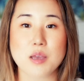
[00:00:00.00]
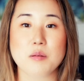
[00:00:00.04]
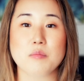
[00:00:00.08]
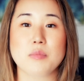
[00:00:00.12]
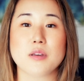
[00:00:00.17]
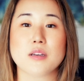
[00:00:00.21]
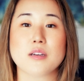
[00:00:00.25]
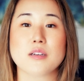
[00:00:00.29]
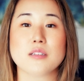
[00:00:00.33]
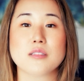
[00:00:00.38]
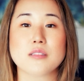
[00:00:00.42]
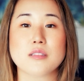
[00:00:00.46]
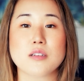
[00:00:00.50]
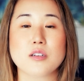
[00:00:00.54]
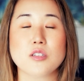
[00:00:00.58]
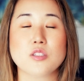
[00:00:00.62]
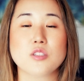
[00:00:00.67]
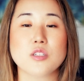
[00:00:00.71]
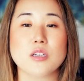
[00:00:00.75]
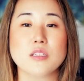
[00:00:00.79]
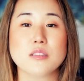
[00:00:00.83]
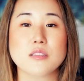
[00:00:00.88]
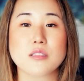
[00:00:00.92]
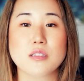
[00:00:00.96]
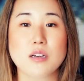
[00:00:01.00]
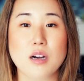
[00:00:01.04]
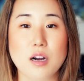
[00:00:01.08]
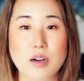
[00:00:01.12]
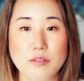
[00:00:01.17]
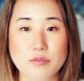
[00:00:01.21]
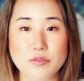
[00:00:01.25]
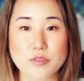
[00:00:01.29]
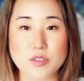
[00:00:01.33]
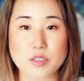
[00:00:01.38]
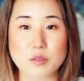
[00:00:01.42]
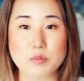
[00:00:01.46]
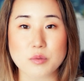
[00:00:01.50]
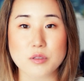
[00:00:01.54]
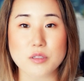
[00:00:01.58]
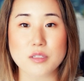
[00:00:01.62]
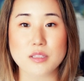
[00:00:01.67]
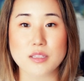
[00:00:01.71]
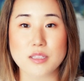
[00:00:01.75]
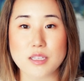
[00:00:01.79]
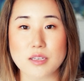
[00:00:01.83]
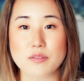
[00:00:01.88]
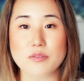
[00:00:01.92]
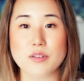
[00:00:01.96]
because they're just
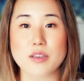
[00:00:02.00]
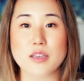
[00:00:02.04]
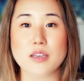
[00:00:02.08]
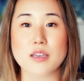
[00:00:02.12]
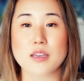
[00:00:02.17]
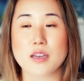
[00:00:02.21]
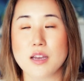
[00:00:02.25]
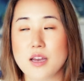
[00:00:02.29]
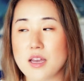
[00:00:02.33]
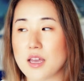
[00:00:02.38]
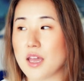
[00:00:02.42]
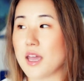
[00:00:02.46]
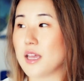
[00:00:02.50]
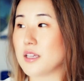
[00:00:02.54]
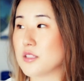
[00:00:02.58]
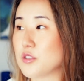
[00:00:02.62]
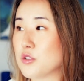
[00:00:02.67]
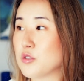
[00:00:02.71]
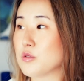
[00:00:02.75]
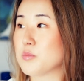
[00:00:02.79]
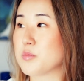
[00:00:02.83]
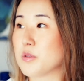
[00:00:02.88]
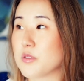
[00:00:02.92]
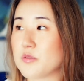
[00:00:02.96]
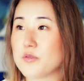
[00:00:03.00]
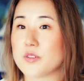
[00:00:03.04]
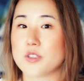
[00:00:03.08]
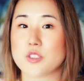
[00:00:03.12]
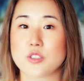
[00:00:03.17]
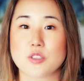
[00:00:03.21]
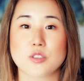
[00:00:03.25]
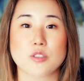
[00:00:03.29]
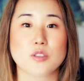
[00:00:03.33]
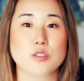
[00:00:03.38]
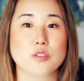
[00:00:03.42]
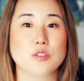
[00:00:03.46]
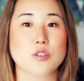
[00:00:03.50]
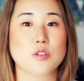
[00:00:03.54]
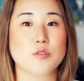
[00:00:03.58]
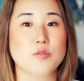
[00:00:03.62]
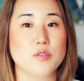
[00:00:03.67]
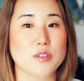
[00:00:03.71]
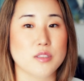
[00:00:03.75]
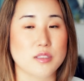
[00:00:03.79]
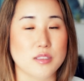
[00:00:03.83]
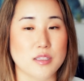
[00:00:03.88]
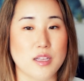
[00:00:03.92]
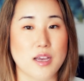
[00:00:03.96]
comfortable living a superficial
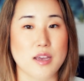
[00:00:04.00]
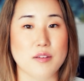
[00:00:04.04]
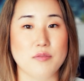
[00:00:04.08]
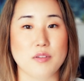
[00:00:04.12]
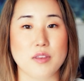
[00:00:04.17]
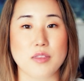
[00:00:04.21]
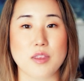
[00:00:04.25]
surface life.